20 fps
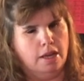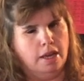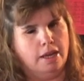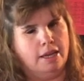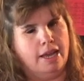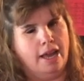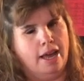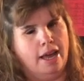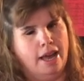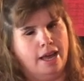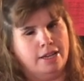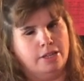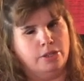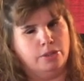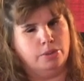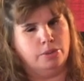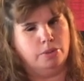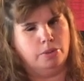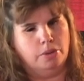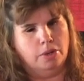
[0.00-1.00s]
And yeah, I
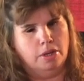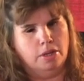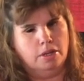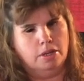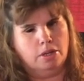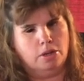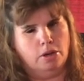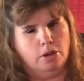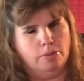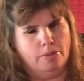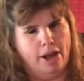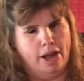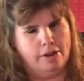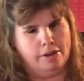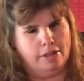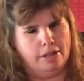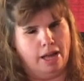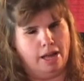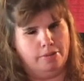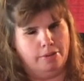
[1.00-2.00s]
do go
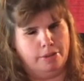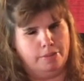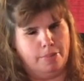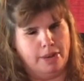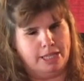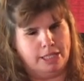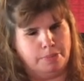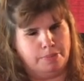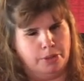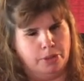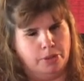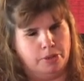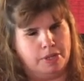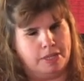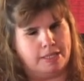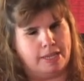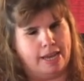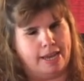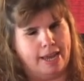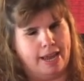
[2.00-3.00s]
around a lot with my spoon
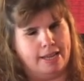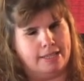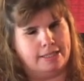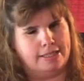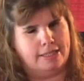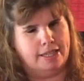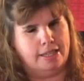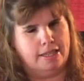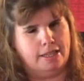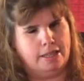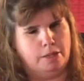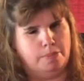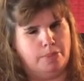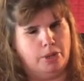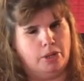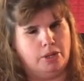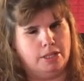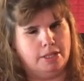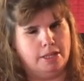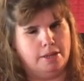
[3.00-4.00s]
because I can't see that the
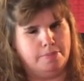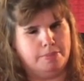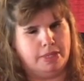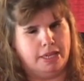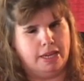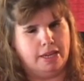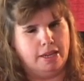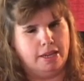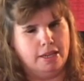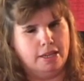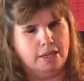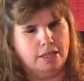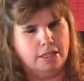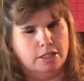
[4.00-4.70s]
bowl is empty.